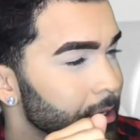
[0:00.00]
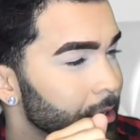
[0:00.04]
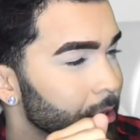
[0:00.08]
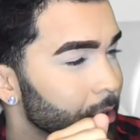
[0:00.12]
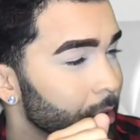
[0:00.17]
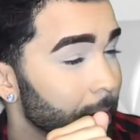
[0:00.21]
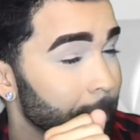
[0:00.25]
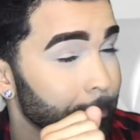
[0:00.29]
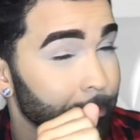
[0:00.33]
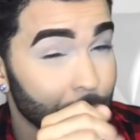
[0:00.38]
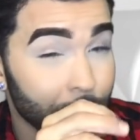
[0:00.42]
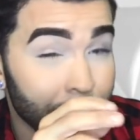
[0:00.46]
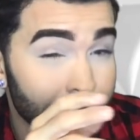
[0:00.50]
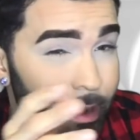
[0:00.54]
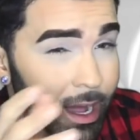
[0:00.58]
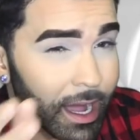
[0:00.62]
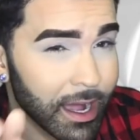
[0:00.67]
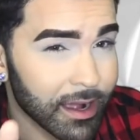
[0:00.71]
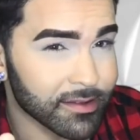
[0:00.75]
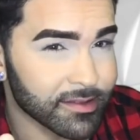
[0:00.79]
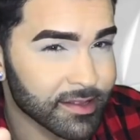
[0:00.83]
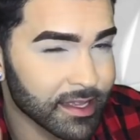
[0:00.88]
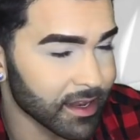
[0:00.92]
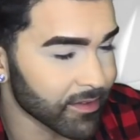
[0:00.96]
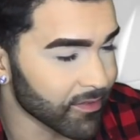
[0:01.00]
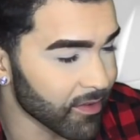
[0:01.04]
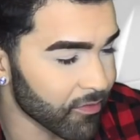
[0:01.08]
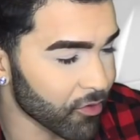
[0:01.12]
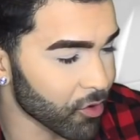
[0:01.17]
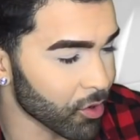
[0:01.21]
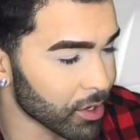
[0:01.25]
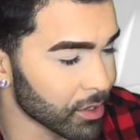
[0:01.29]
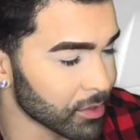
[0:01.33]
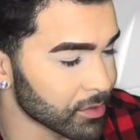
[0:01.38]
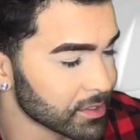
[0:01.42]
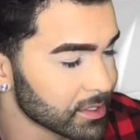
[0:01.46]
or a boombox that I've
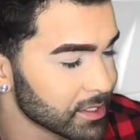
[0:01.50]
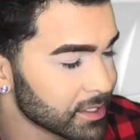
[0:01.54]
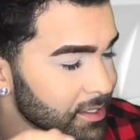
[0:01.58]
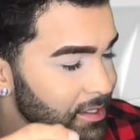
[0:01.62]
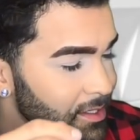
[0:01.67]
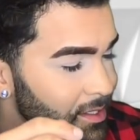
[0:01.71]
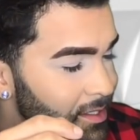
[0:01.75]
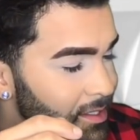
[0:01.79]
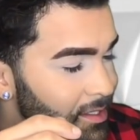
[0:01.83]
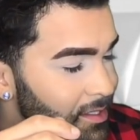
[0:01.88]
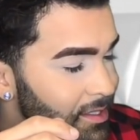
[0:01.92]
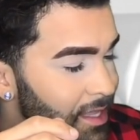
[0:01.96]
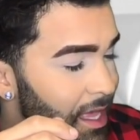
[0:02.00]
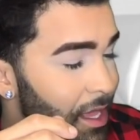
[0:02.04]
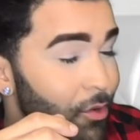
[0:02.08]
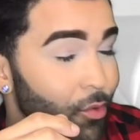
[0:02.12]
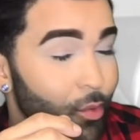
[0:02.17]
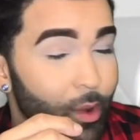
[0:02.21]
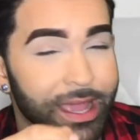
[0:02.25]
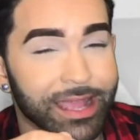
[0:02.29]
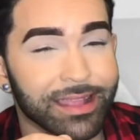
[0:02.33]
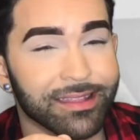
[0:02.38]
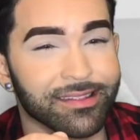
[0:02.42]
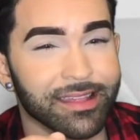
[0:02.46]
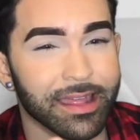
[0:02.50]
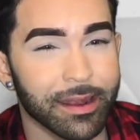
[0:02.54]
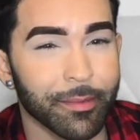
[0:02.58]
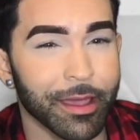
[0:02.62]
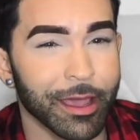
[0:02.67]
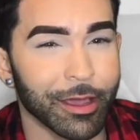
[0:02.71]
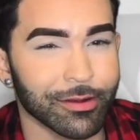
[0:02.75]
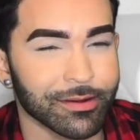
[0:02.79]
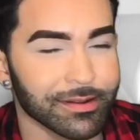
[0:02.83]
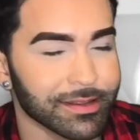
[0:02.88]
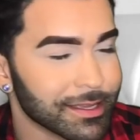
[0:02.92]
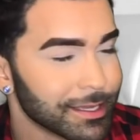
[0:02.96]
ever owned, that weighs that
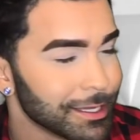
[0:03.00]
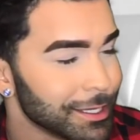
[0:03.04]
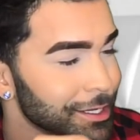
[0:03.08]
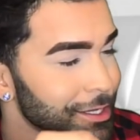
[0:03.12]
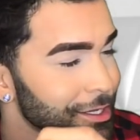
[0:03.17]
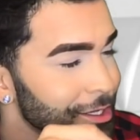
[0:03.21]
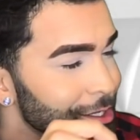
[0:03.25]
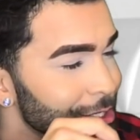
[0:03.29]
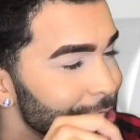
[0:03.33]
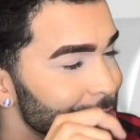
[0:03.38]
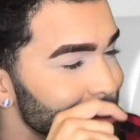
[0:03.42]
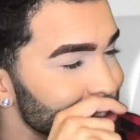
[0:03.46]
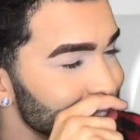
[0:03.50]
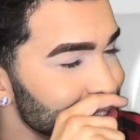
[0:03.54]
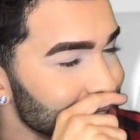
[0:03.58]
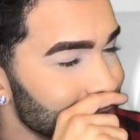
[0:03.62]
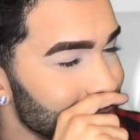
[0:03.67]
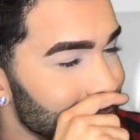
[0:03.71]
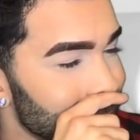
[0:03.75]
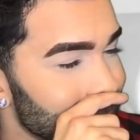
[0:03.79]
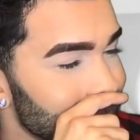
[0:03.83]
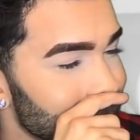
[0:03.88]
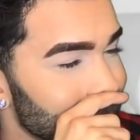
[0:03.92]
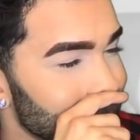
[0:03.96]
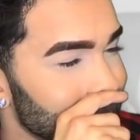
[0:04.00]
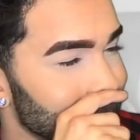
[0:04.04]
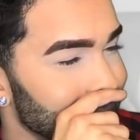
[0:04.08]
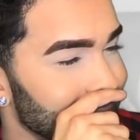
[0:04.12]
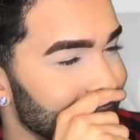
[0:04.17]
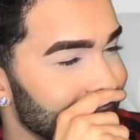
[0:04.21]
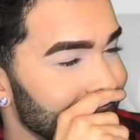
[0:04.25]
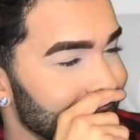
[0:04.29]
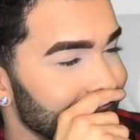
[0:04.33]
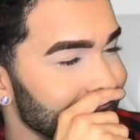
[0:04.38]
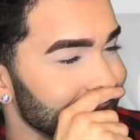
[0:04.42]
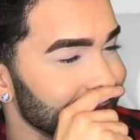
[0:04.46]
amount. So
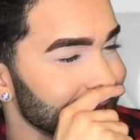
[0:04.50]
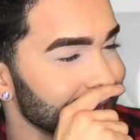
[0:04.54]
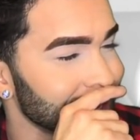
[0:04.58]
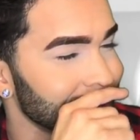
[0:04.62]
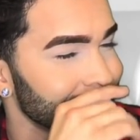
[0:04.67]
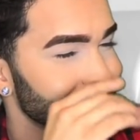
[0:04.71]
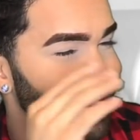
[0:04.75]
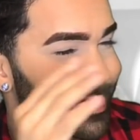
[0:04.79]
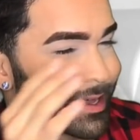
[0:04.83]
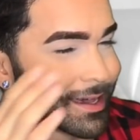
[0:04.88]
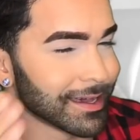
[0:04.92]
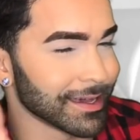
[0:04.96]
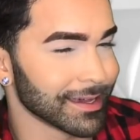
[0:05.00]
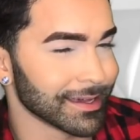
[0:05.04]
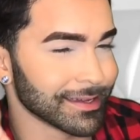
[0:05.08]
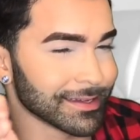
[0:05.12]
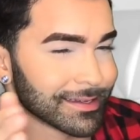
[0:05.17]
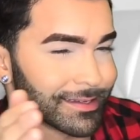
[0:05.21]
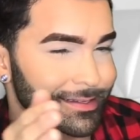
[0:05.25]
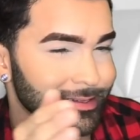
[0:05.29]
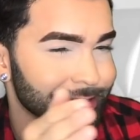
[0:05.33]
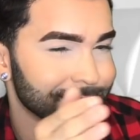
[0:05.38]
by